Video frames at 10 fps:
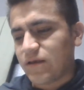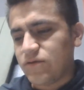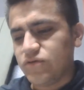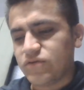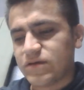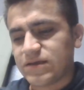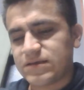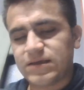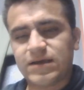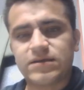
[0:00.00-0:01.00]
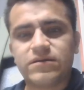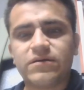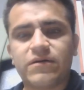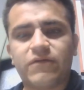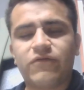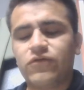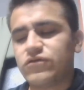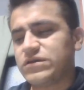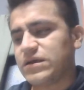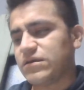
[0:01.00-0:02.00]
newtons as the
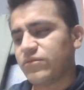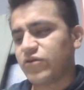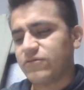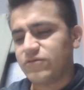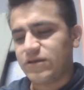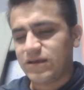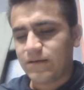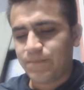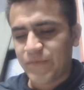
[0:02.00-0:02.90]
force that the brake would need.